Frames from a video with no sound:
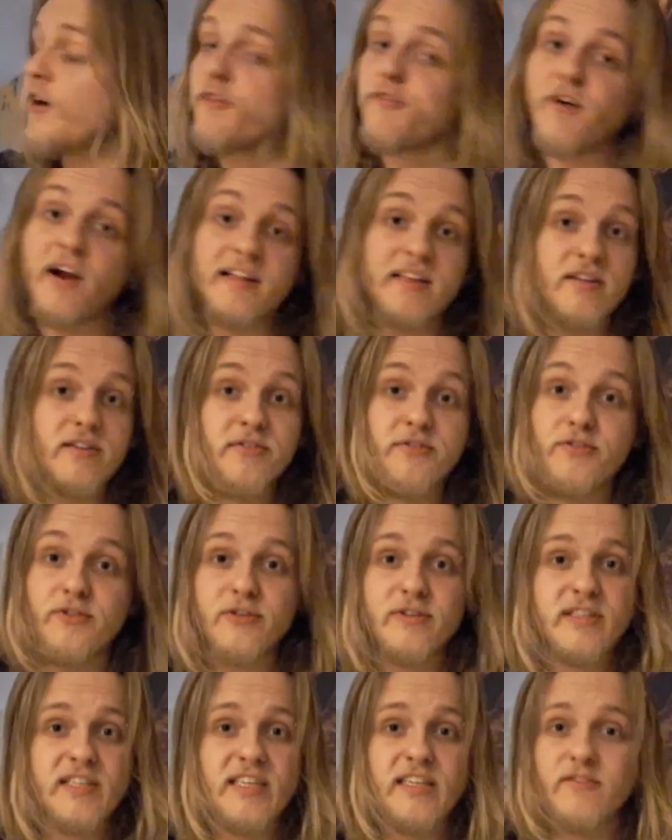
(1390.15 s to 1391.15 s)
Friday the
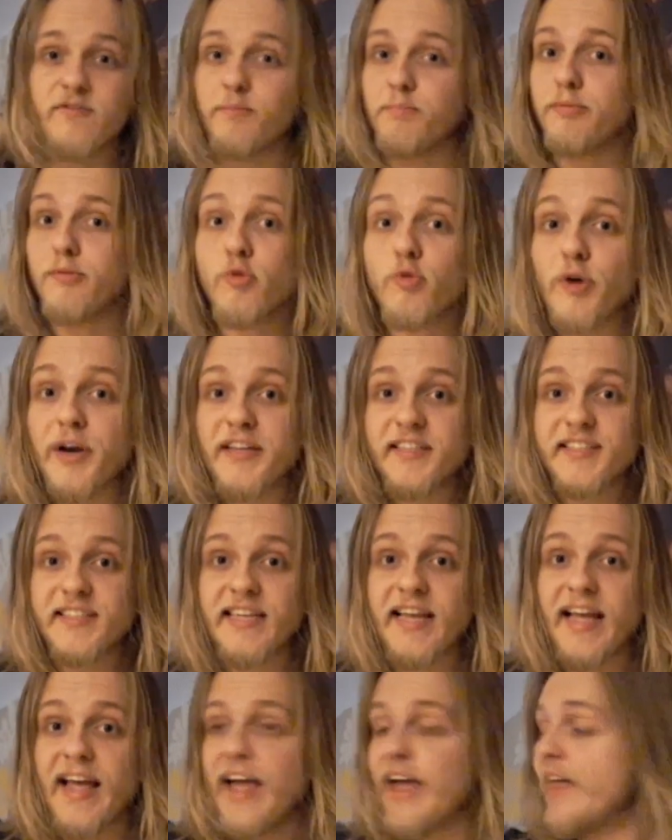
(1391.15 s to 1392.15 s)
13th Blu-ray
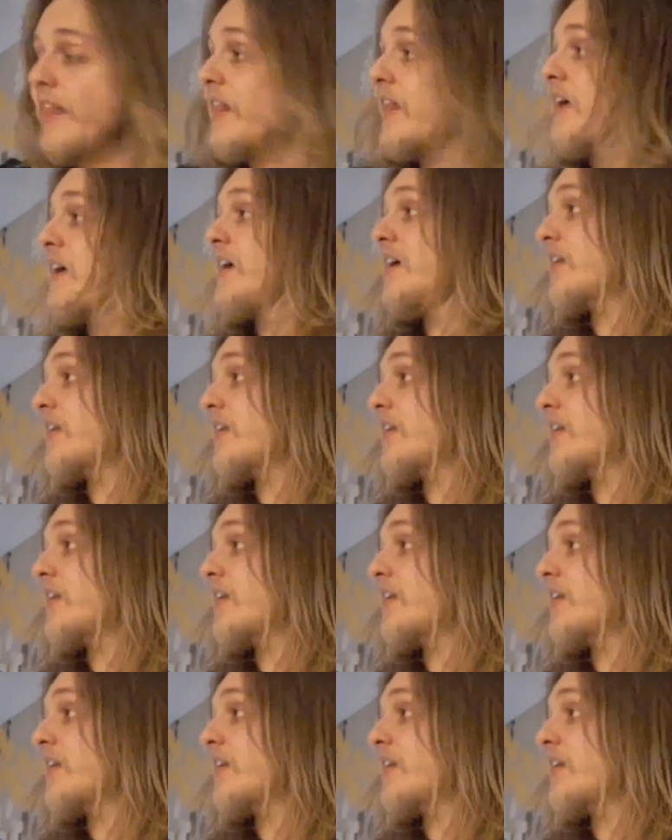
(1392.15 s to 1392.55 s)
set.